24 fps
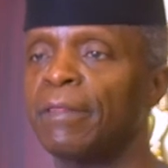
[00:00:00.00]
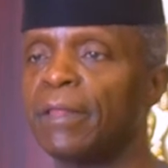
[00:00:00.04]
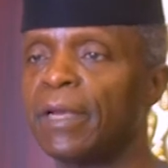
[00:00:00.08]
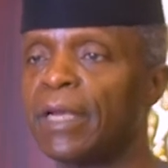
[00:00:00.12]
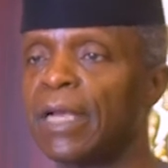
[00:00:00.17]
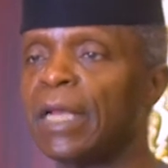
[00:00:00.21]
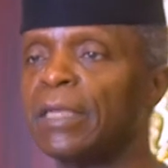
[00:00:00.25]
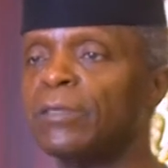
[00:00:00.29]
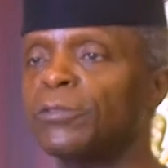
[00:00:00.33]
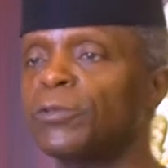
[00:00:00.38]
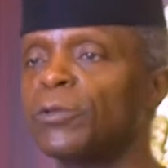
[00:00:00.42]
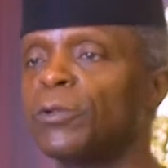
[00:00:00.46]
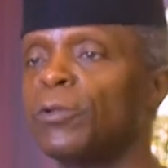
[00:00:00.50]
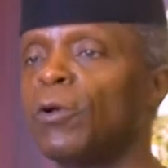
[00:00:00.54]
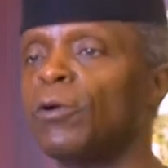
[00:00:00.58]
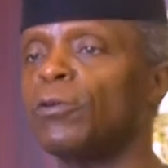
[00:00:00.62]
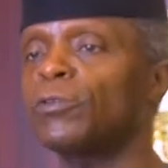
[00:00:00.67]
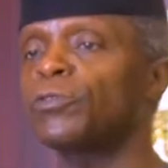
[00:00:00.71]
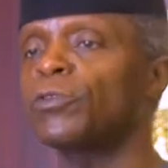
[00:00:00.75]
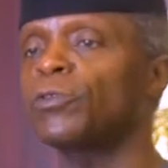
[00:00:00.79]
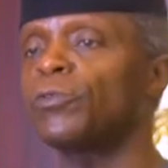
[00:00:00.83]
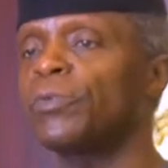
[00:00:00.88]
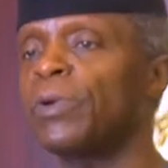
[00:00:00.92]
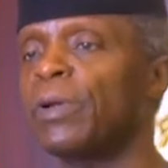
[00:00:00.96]
The Council
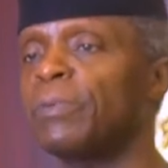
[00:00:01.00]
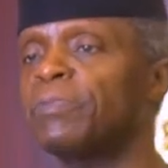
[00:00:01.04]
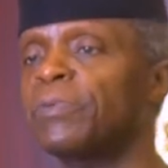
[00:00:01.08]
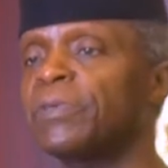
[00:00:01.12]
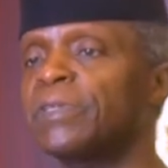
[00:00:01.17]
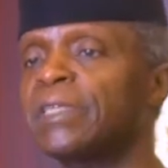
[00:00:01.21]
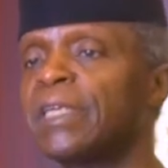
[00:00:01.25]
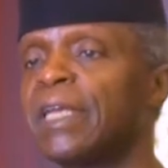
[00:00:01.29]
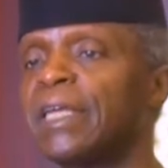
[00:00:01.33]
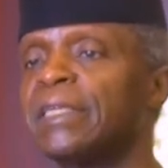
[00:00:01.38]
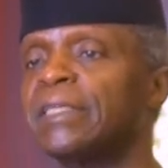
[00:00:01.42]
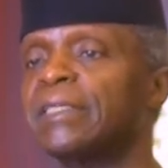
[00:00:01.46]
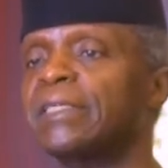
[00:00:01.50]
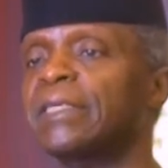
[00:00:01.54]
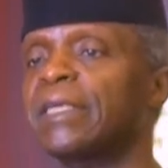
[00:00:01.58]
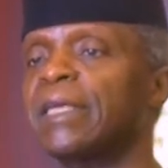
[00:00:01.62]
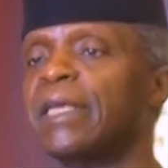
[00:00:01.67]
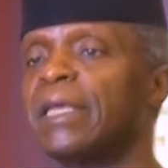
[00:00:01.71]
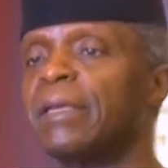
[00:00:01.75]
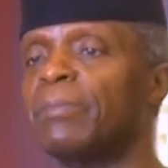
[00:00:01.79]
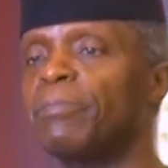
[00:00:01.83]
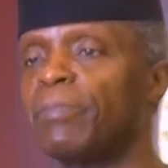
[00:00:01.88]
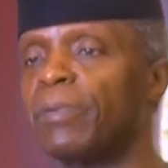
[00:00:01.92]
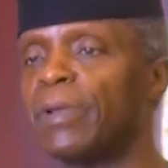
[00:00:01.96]
also represents
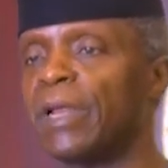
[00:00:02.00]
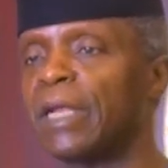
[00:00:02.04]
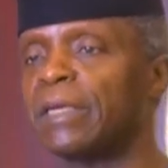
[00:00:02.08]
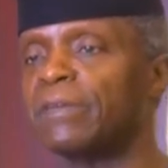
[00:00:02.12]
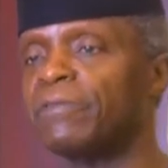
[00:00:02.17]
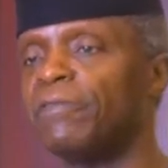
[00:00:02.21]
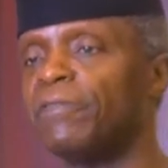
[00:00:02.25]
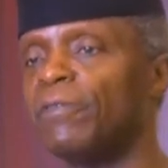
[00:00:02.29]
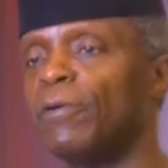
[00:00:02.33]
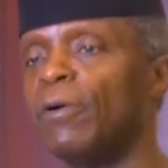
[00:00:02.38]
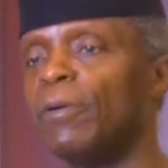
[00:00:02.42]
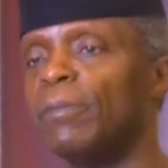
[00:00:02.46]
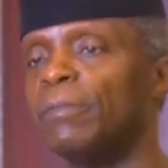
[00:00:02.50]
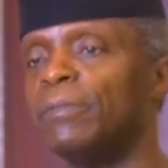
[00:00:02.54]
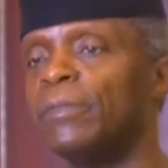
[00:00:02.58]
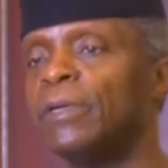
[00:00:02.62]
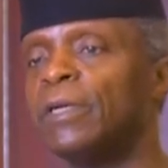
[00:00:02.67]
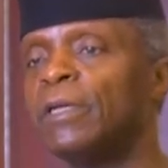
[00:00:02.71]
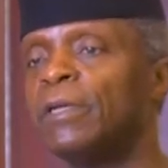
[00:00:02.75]
a platform